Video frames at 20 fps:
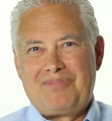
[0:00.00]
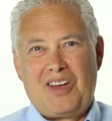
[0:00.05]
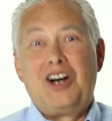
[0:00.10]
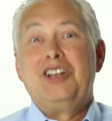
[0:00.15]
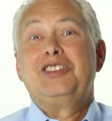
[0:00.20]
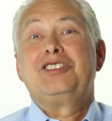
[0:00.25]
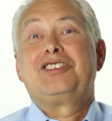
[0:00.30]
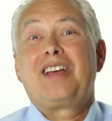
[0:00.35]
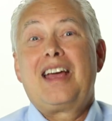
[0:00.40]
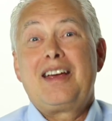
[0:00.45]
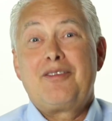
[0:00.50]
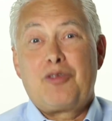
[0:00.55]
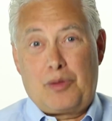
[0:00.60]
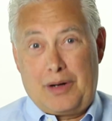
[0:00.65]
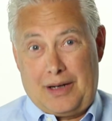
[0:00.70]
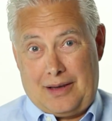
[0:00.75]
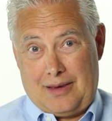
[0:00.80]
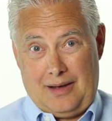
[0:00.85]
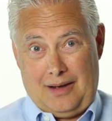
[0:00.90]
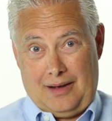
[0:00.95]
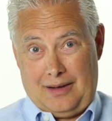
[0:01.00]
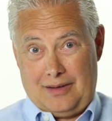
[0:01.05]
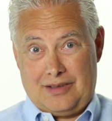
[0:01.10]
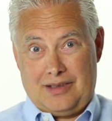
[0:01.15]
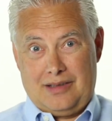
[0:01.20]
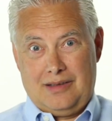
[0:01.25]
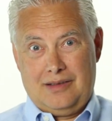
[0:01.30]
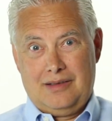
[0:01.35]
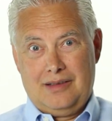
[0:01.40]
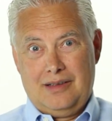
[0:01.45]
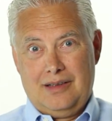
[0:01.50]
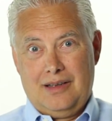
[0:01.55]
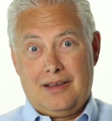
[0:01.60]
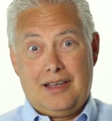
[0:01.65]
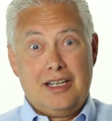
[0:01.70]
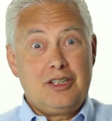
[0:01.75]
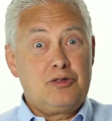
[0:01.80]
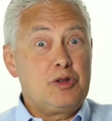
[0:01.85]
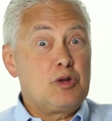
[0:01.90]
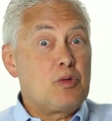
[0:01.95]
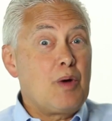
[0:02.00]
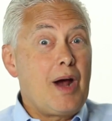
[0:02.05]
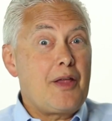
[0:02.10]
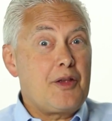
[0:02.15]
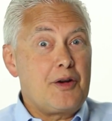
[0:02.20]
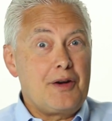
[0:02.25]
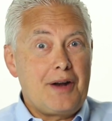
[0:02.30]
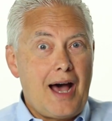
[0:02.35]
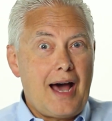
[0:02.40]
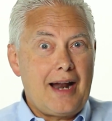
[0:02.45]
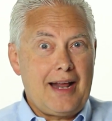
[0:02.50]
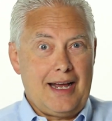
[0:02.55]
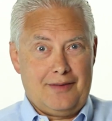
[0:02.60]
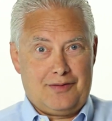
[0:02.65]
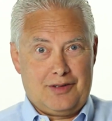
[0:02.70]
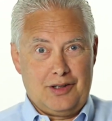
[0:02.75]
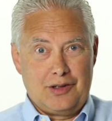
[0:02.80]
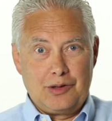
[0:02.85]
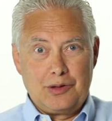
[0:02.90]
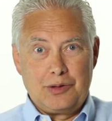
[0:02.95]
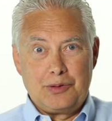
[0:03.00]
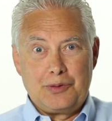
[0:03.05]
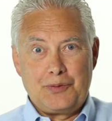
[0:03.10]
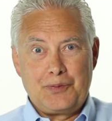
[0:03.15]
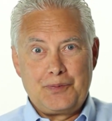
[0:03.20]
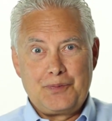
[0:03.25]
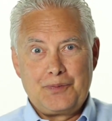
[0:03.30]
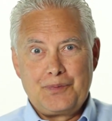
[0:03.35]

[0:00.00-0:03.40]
unsavory things, things we'd rather not have to do,